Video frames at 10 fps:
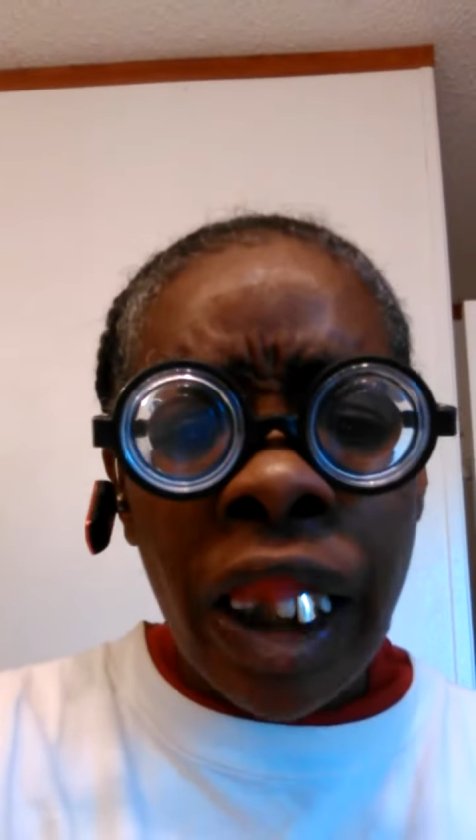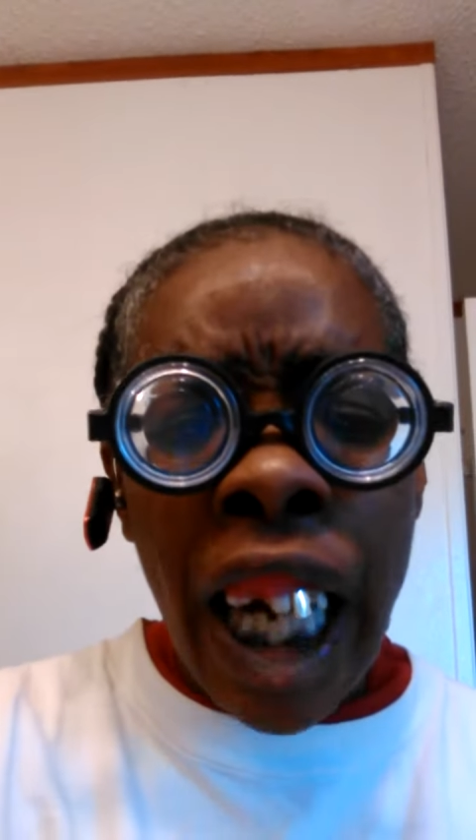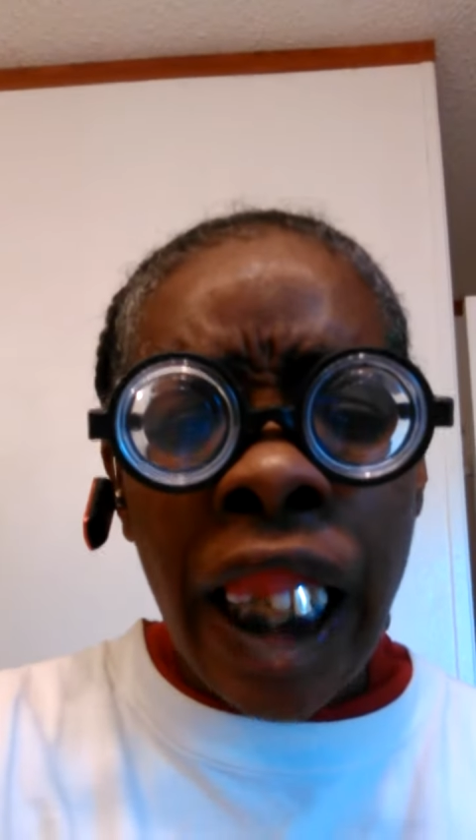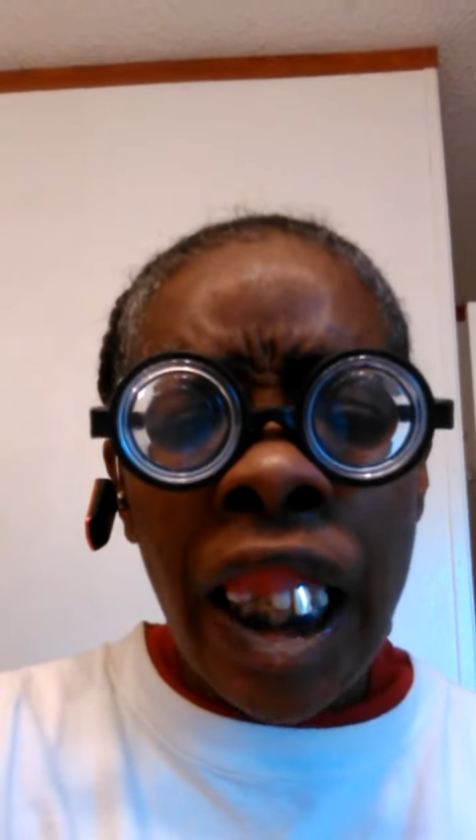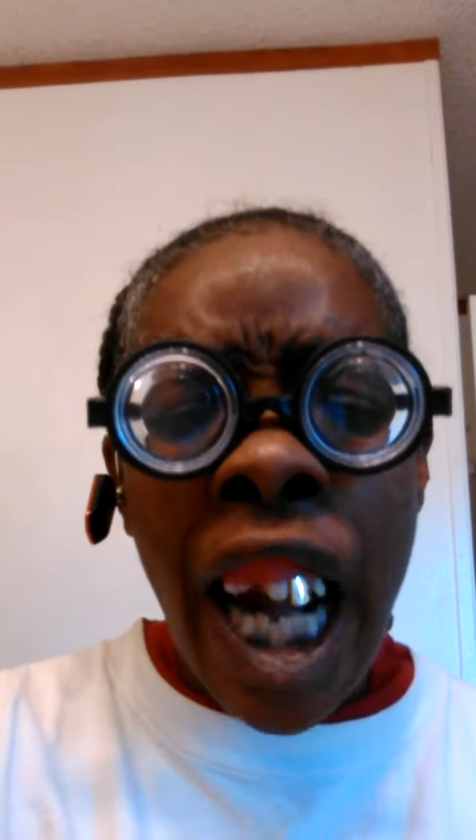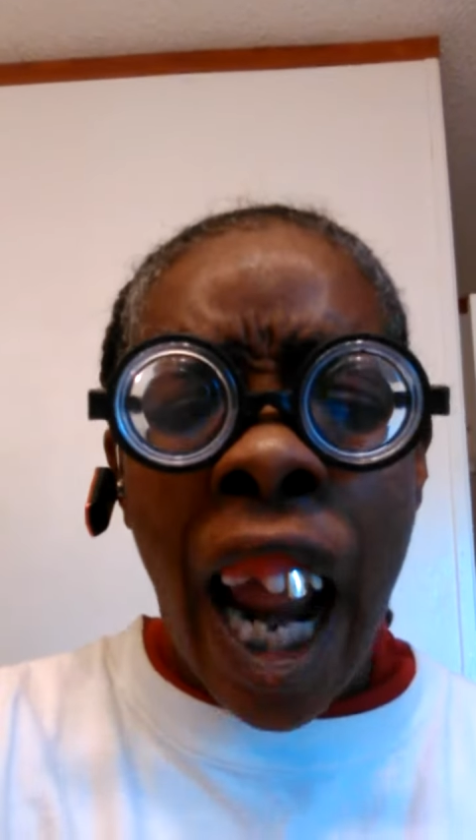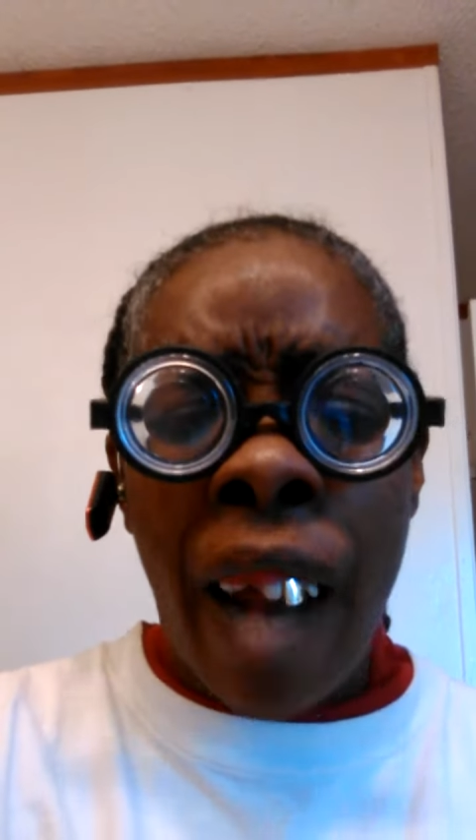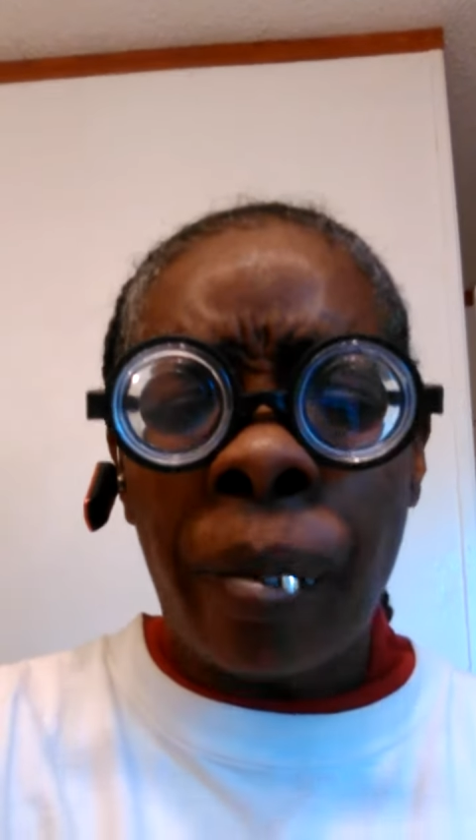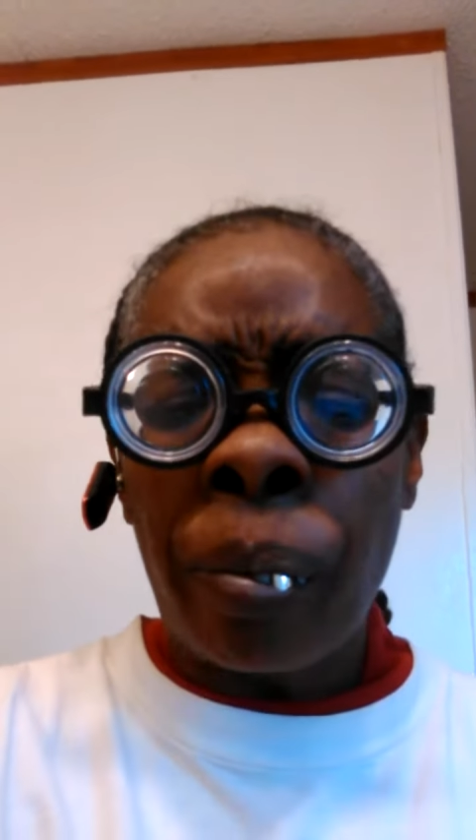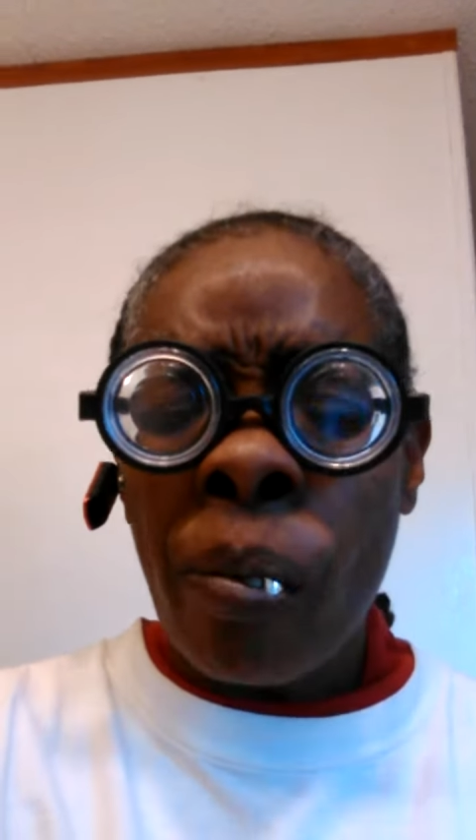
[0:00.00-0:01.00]
taking now,
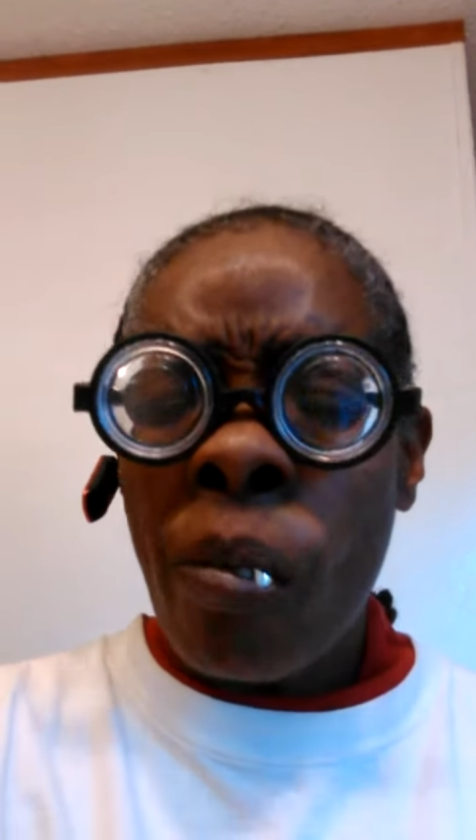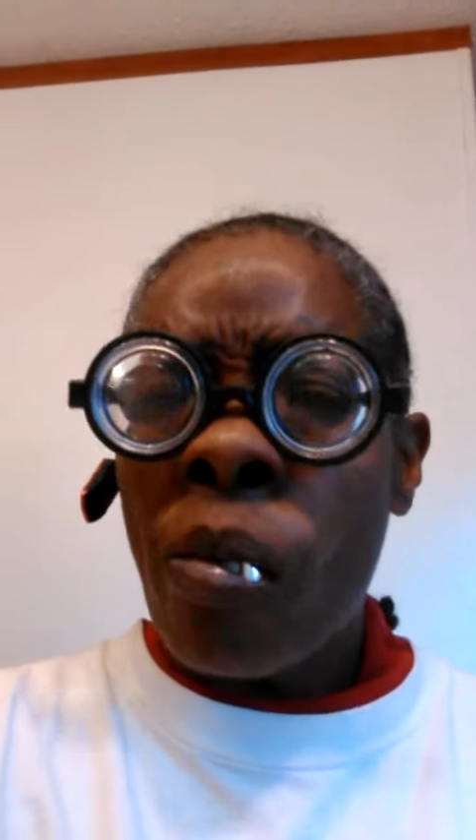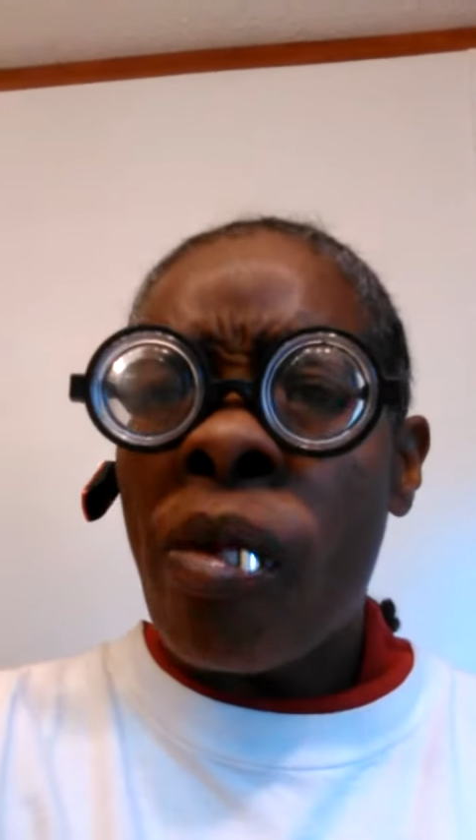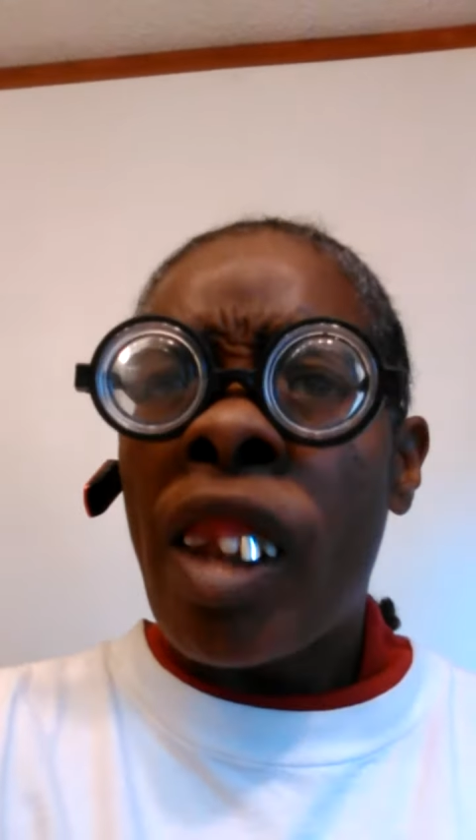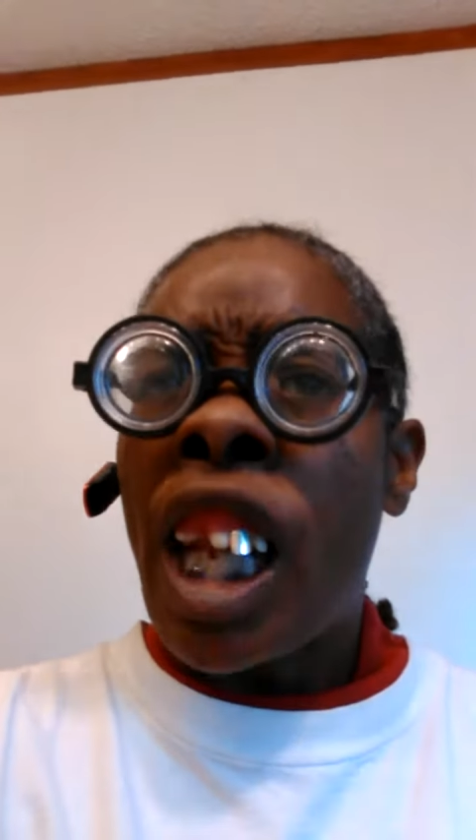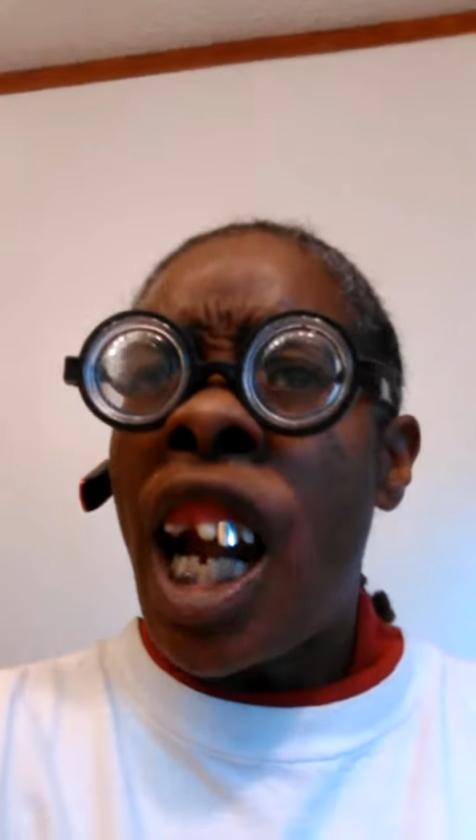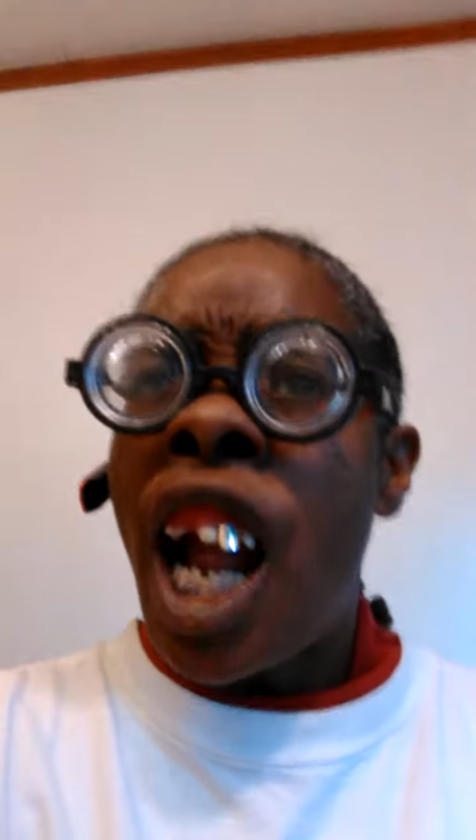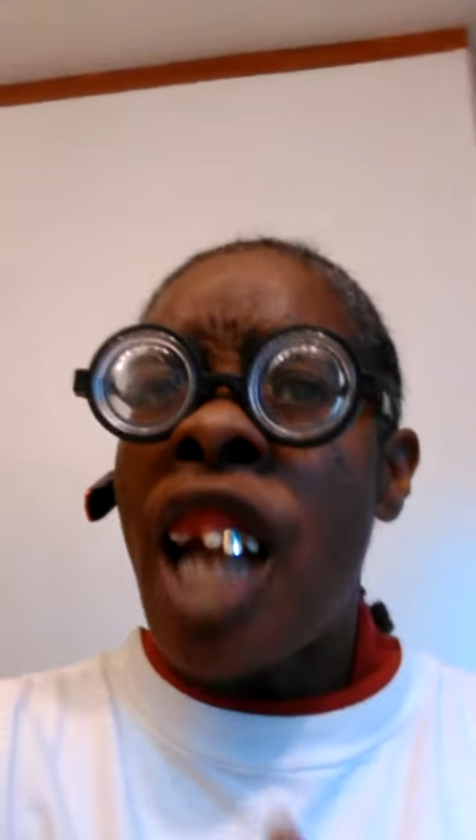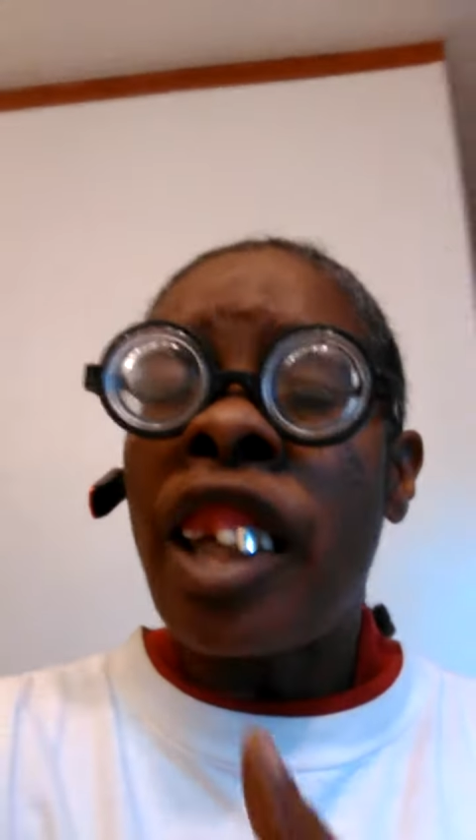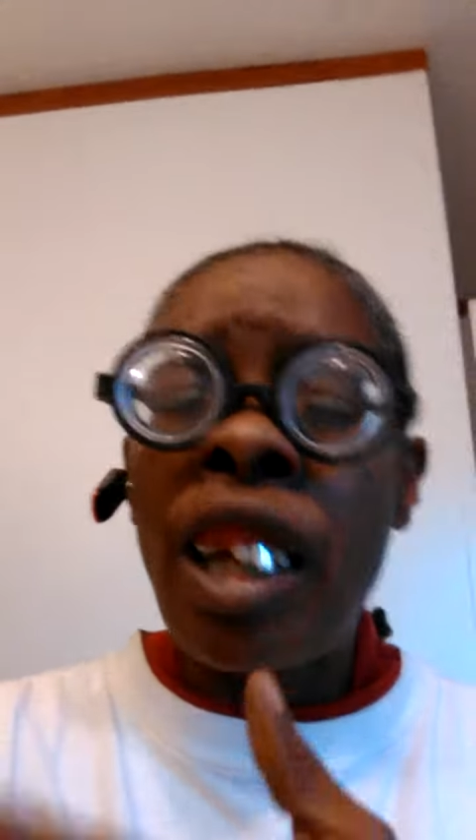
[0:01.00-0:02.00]

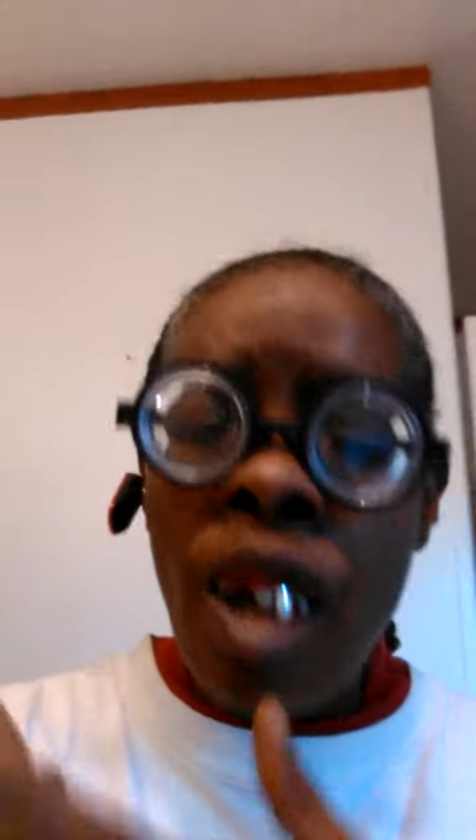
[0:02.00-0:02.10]
you